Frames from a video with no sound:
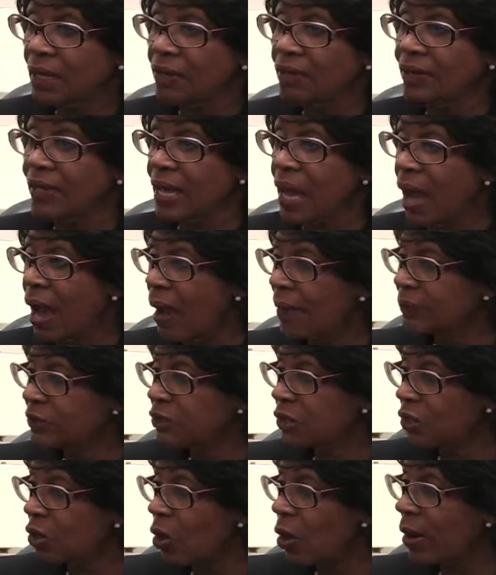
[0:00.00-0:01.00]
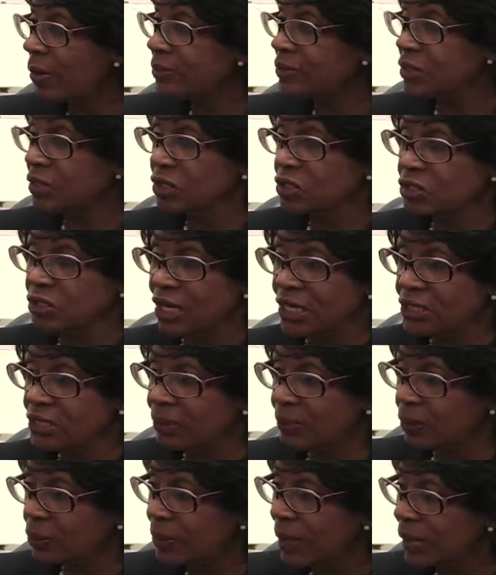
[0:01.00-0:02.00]
the option arms, the
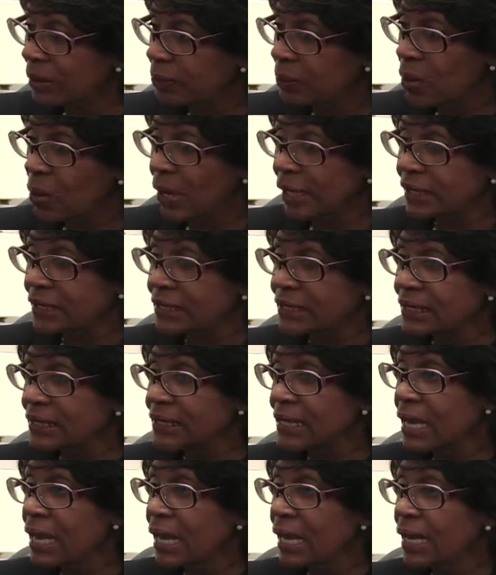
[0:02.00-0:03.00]
adjustable rate mortgages.